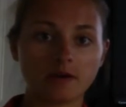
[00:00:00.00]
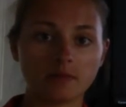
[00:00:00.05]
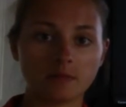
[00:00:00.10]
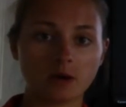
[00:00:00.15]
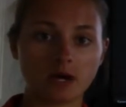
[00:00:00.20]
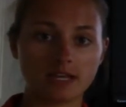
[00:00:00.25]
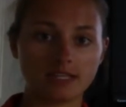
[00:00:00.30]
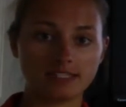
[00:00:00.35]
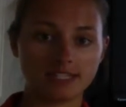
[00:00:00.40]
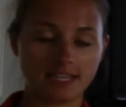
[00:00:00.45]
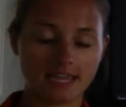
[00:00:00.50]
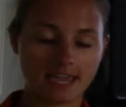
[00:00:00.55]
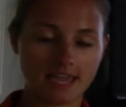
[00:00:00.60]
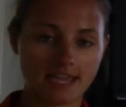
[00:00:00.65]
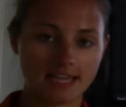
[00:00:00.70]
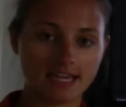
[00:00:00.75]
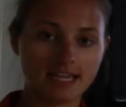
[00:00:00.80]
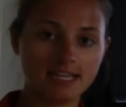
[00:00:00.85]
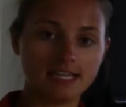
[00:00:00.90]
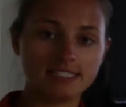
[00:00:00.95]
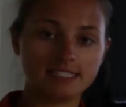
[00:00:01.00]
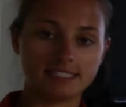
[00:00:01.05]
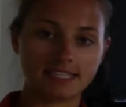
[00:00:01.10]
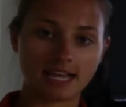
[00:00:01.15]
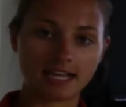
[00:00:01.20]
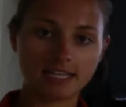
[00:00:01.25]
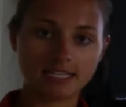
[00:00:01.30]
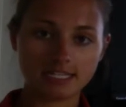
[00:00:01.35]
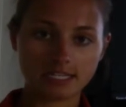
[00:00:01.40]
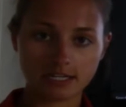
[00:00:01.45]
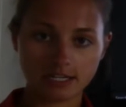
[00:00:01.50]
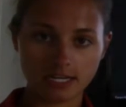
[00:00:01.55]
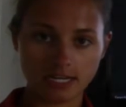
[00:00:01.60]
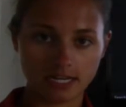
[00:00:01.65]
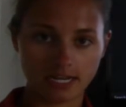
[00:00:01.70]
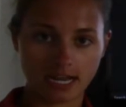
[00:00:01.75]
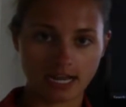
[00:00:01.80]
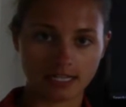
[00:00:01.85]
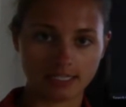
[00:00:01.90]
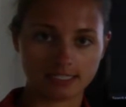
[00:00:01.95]
was a secondary
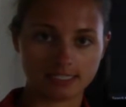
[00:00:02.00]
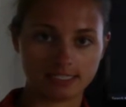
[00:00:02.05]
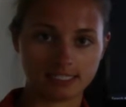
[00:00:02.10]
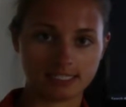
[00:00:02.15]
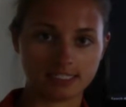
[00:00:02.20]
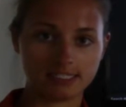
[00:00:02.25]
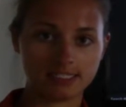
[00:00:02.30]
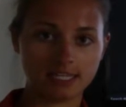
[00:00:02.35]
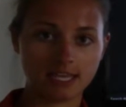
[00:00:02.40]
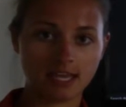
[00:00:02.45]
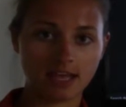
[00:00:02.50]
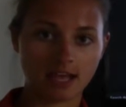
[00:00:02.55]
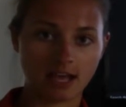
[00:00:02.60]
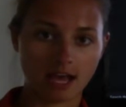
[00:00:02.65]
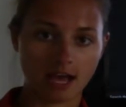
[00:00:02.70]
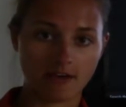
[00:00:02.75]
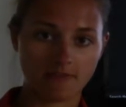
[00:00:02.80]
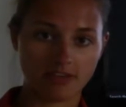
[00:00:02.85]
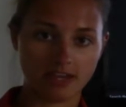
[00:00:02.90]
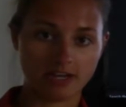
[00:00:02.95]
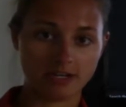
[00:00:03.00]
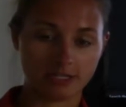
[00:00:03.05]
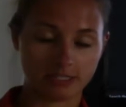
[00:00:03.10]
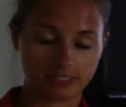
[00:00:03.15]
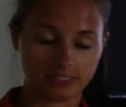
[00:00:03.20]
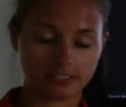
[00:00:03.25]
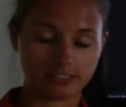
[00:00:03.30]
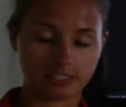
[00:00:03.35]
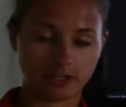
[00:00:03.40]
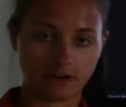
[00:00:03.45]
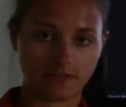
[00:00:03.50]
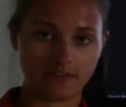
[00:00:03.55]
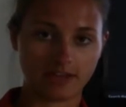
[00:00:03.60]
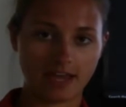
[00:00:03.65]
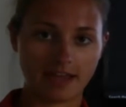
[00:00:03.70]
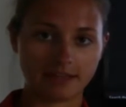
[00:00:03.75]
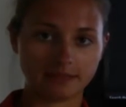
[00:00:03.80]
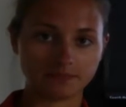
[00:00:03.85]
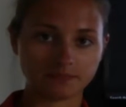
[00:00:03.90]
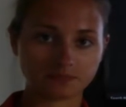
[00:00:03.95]
analysis of a nurse
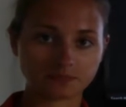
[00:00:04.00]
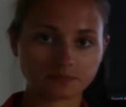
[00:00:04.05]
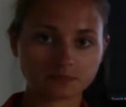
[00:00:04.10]
survey.